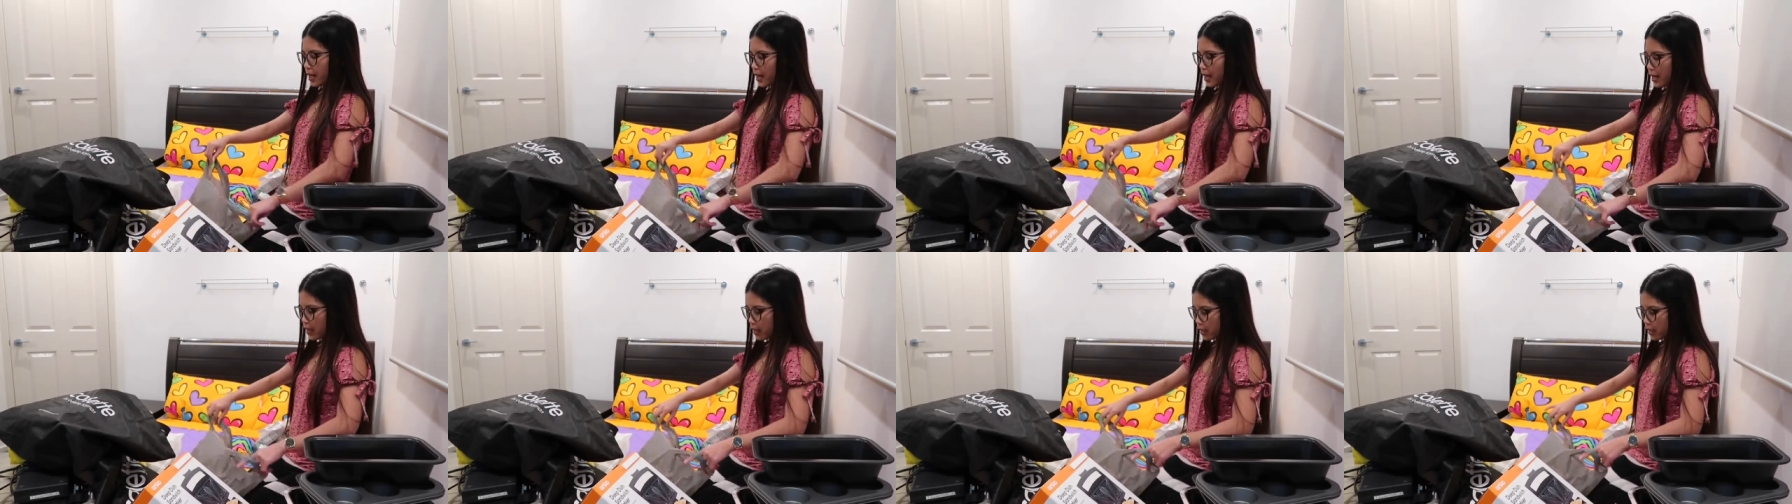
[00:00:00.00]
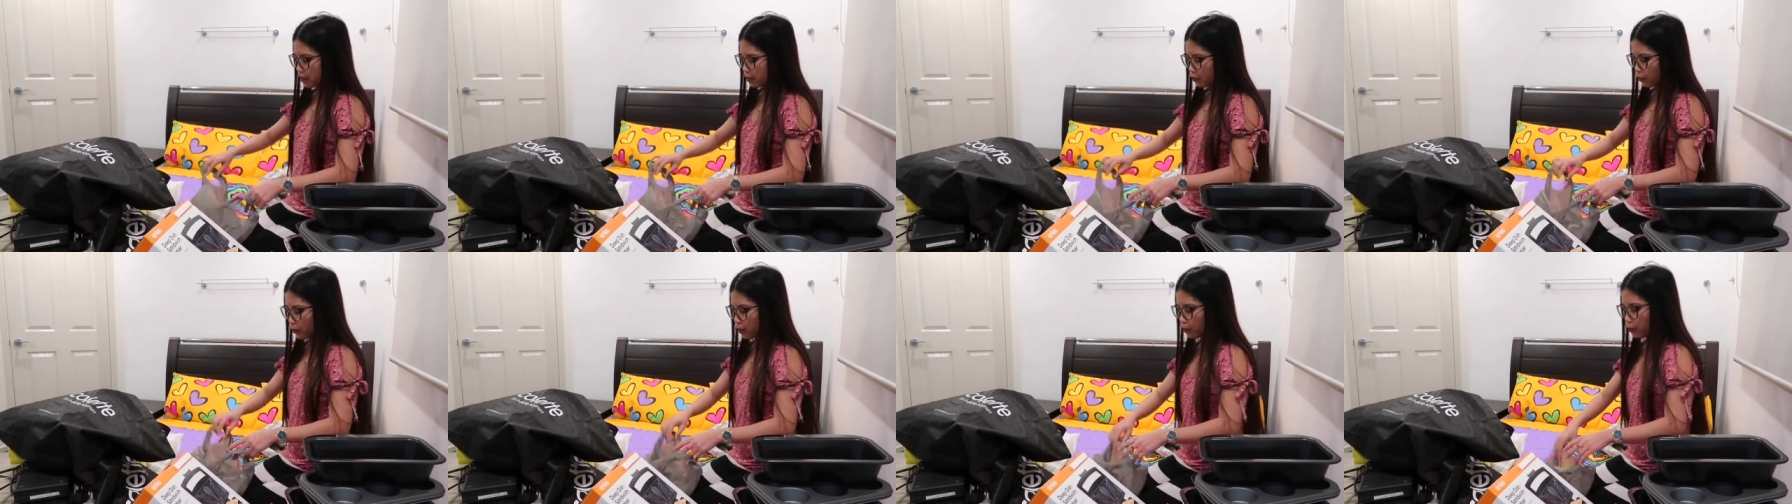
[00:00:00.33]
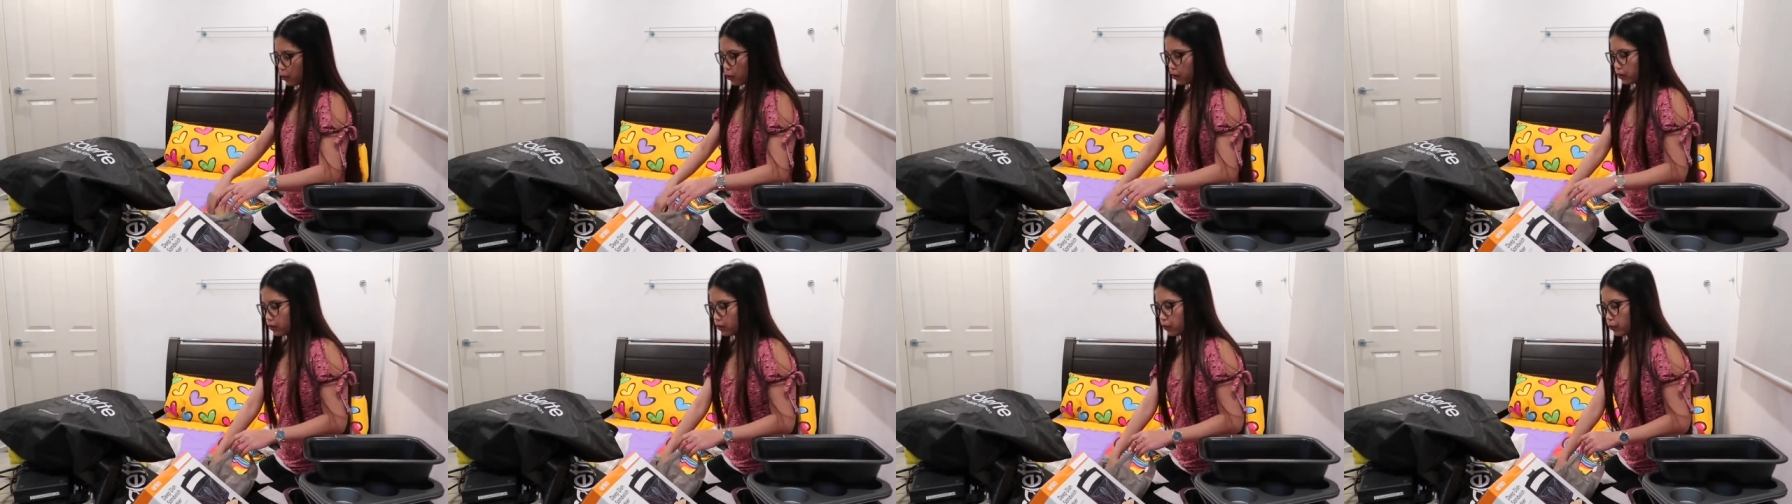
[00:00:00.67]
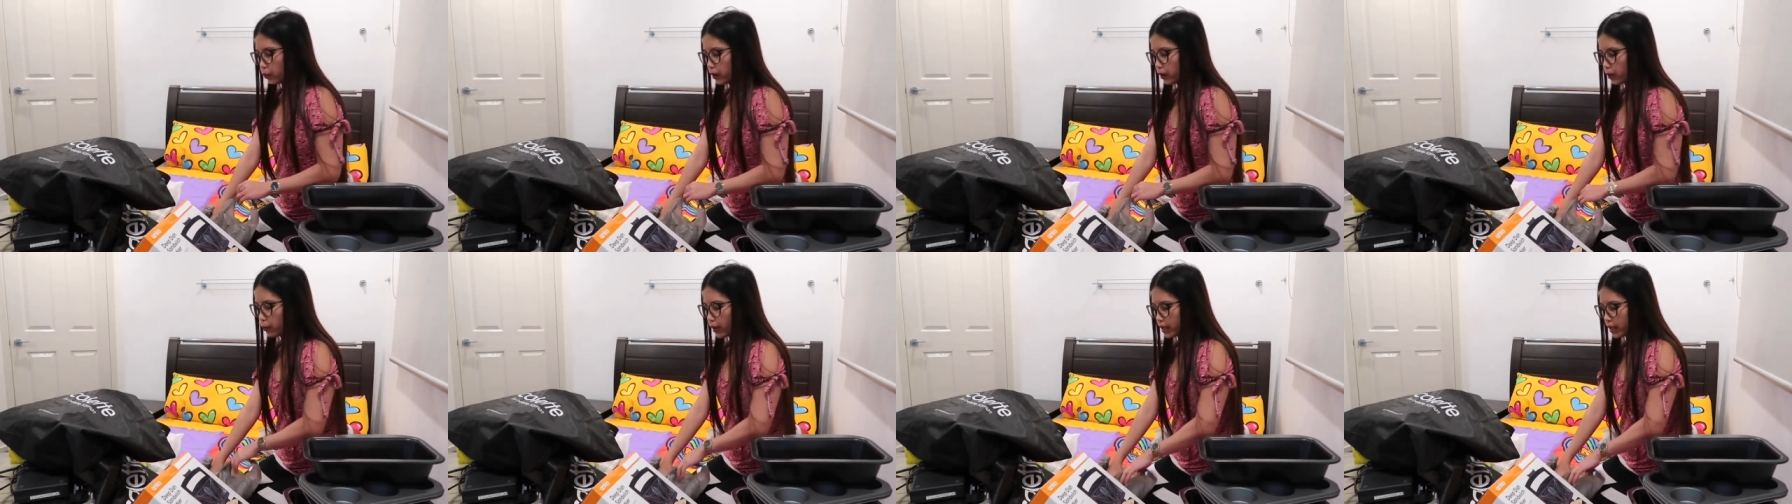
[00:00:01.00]
is we
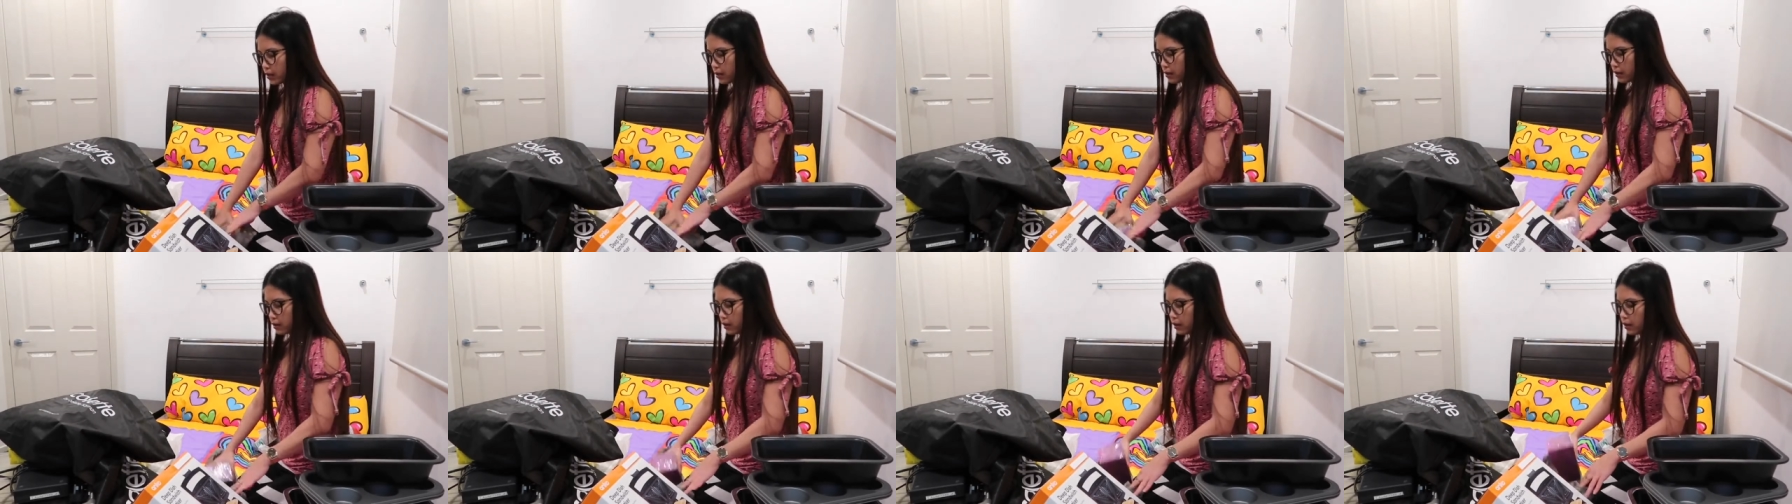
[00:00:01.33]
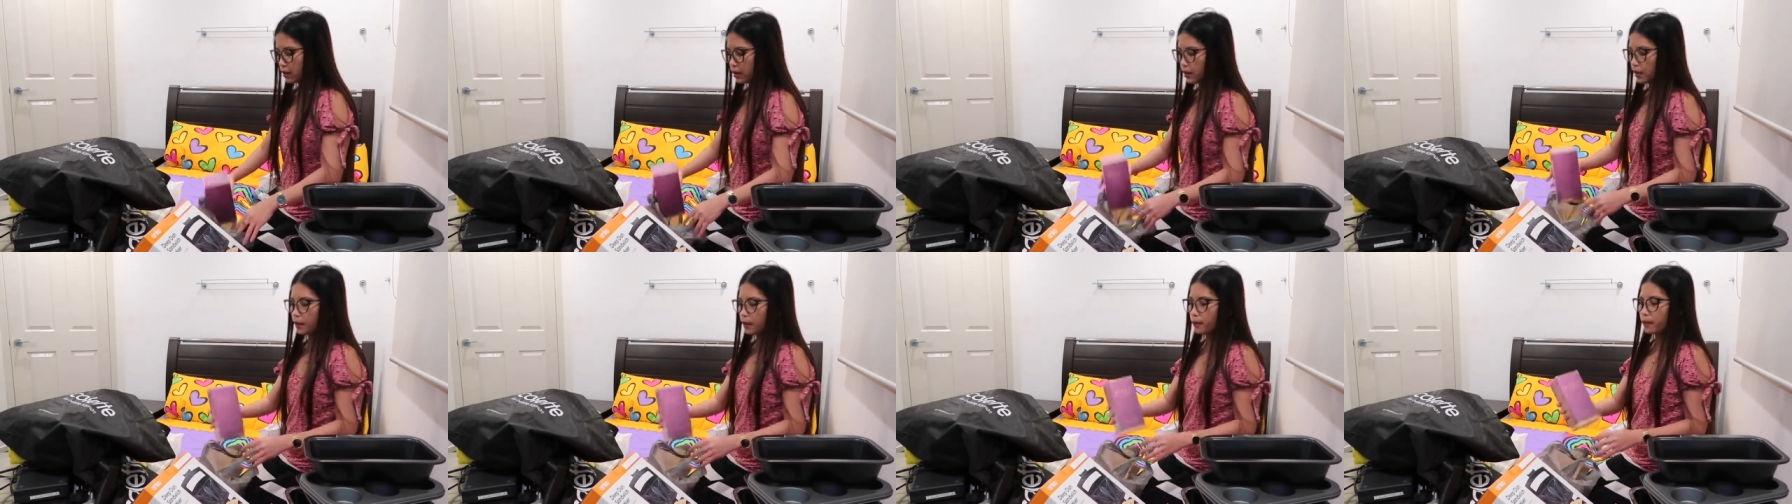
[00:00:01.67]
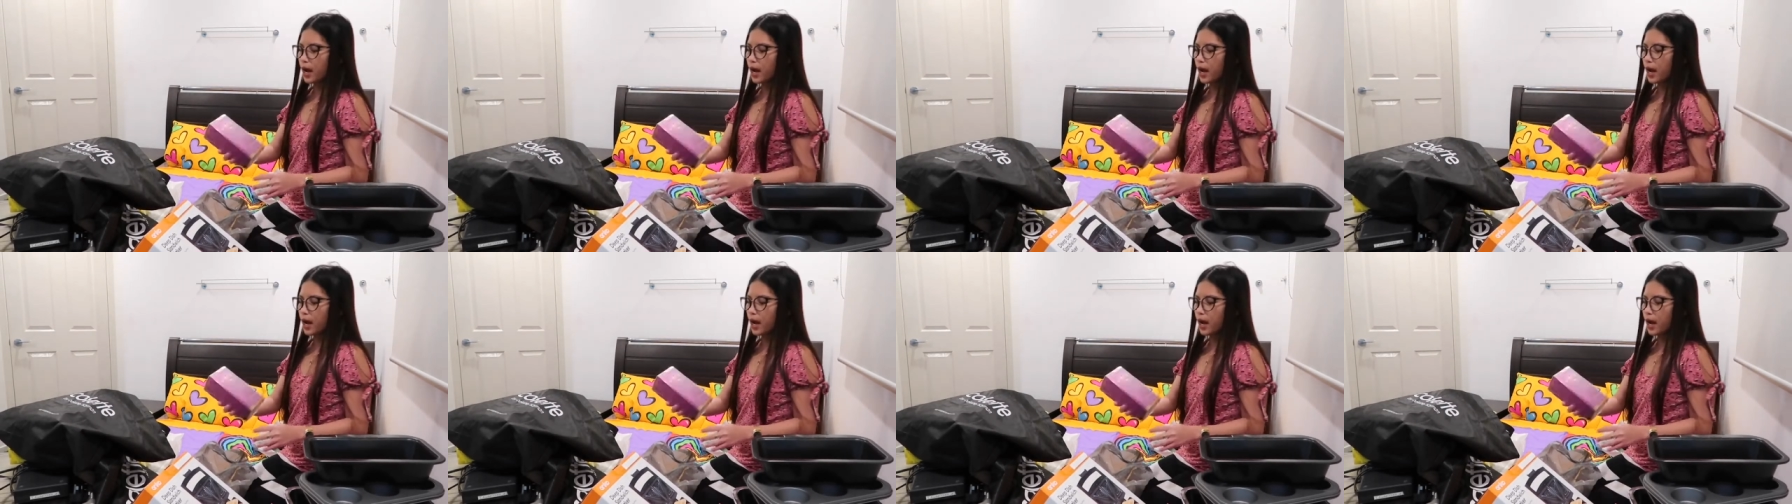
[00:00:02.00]
went to the